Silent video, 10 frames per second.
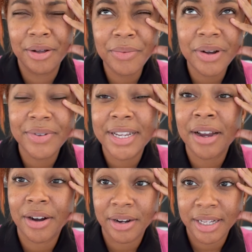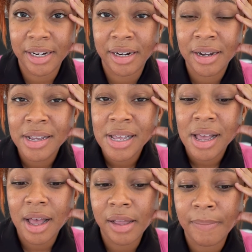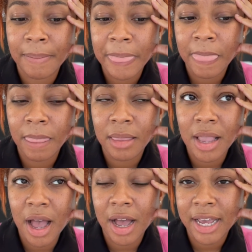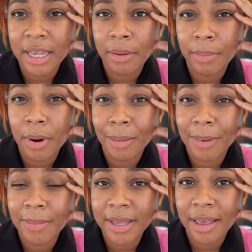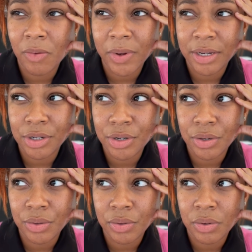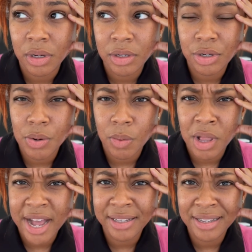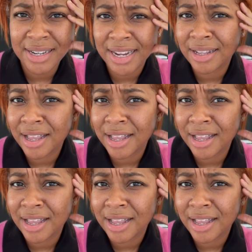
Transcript: what I was saying earlier, um, I am probably going to do less day in